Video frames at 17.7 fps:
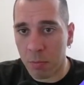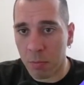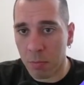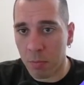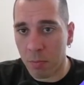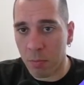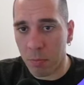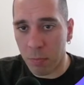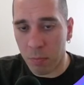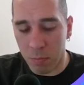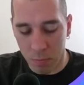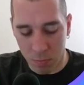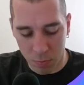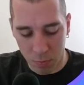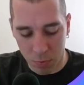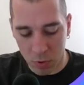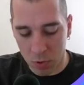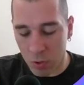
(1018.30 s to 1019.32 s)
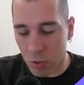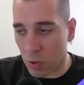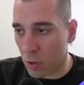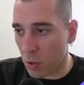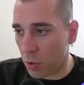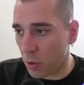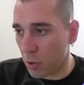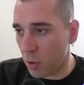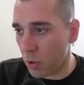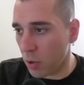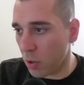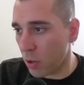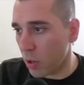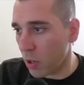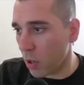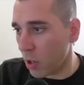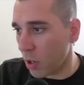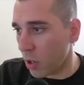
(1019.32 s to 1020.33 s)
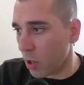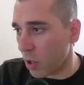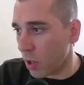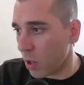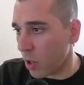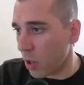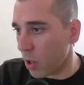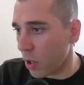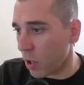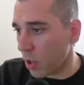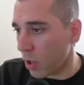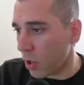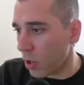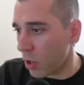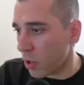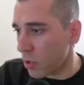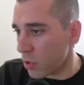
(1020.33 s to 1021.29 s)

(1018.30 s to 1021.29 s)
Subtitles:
Nobody speaks.